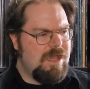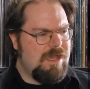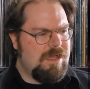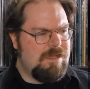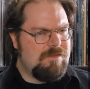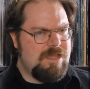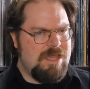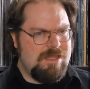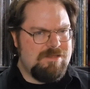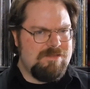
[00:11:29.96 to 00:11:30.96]

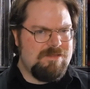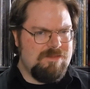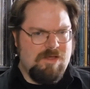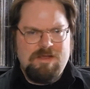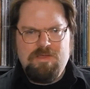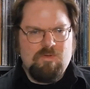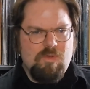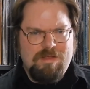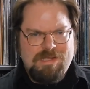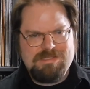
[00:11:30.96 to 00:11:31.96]
And the audio
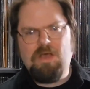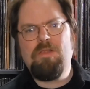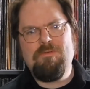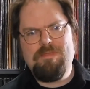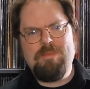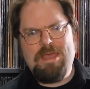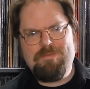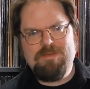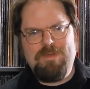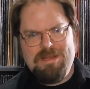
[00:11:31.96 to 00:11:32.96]
quality is all over the
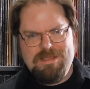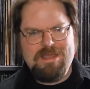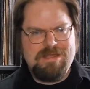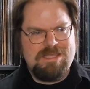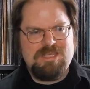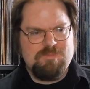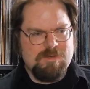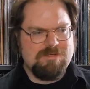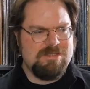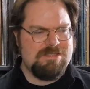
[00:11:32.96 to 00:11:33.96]
map depending on each
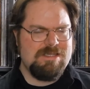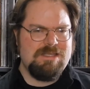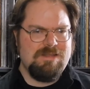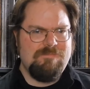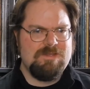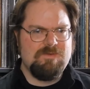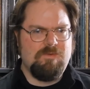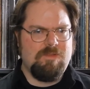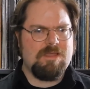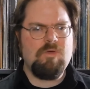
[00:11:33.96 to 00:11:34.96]
person's
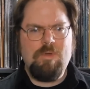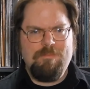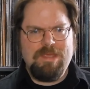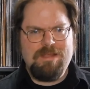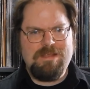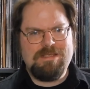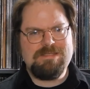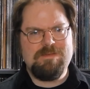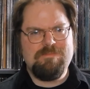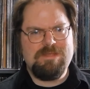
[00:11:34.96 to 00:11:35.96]
individual equipment.
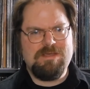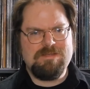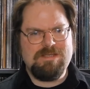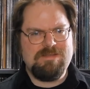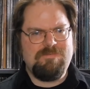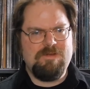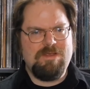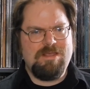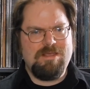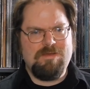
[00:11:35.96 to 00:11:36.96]
And some, sounds
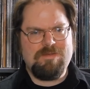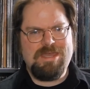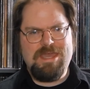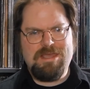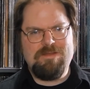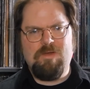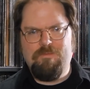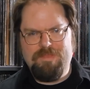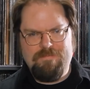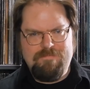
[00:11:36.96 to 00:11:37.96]
very, canned
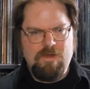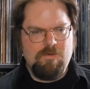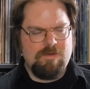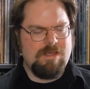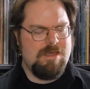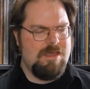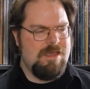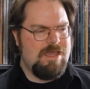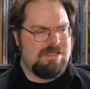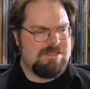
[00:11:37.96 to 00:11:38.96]
over the phone.
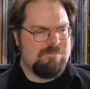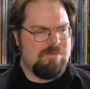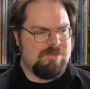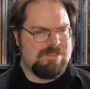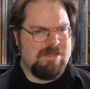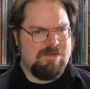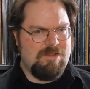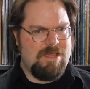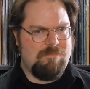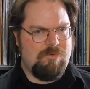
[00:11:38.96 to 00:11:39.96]
And some people sound
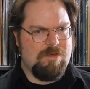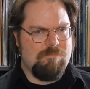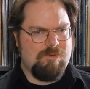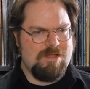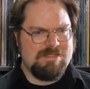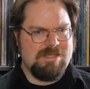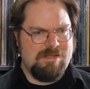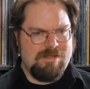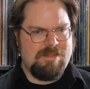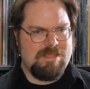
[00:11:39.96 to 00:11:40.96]
a lot more
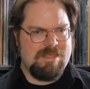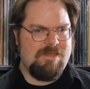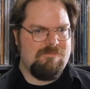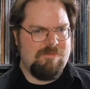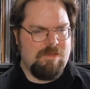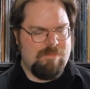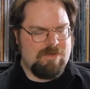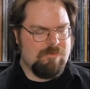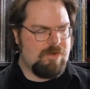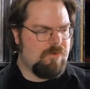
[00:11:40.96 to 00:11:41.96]
present, like they have,
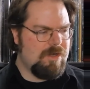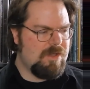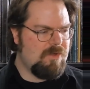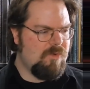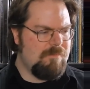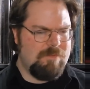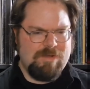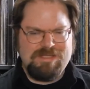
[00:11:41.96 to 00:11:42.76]
better recording equipment.